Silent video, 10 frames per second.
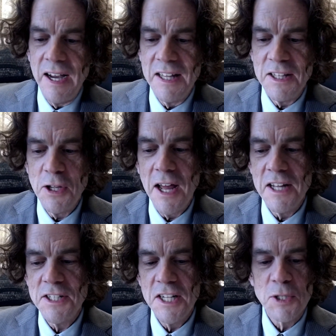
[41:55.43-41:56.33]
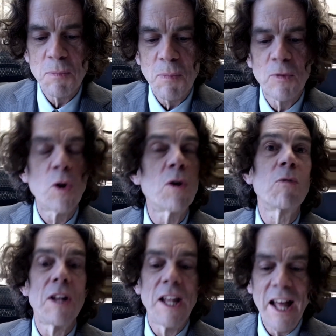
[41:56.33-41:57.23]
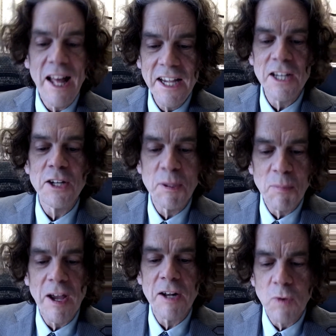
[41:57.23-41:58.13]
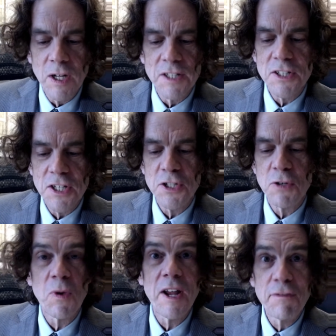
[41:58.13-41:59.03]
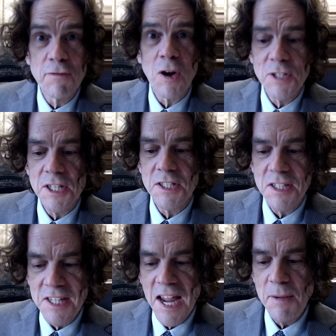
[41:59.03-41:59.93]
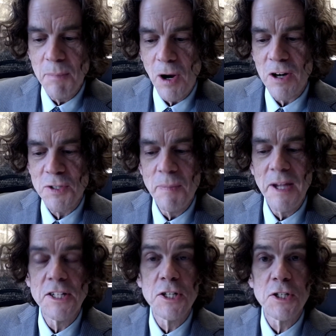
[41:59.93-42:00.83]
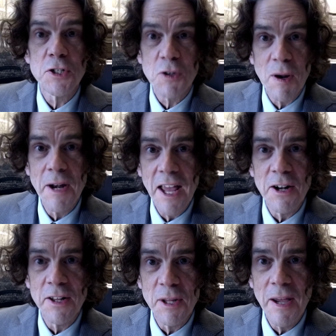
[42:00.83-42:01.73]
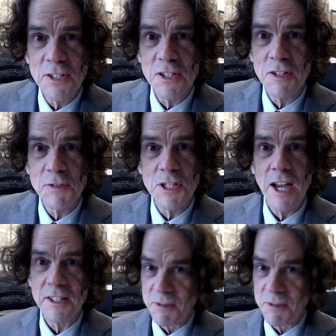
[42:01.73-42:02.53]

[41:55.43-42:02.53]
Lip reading: And the United States Supreme Court, relying on the Bradwell decision, reaffirms that state bars may discriminate on the basis of